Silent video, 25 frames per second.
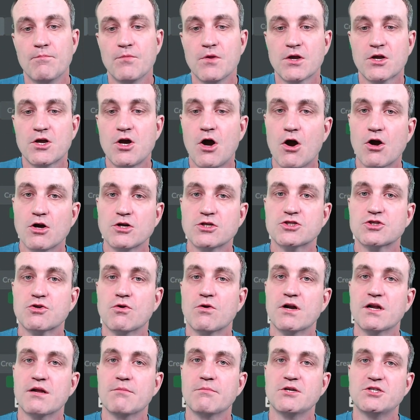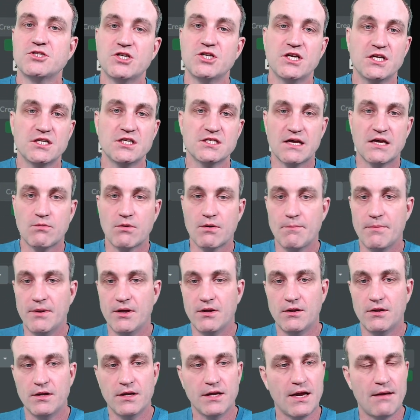card sorting machines that we're
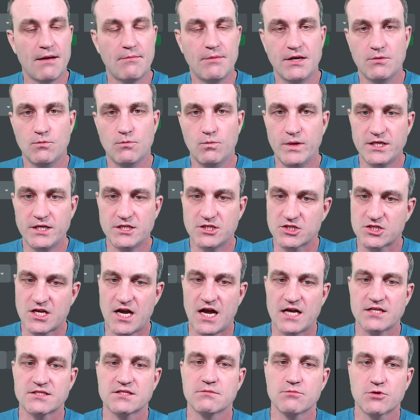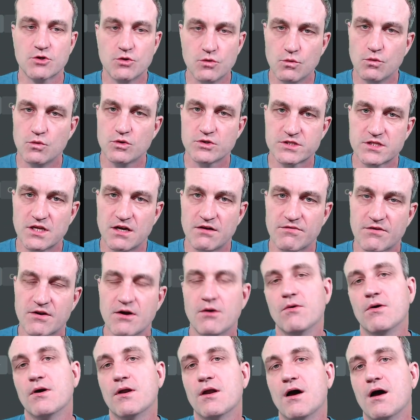building. I mean, we just got some cool stuff
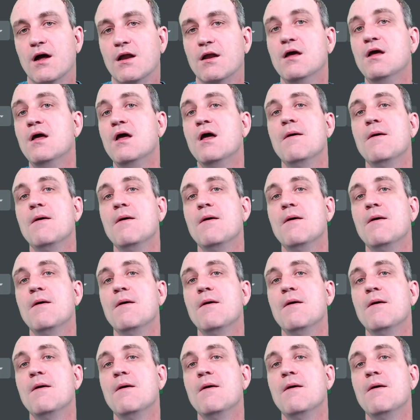going on.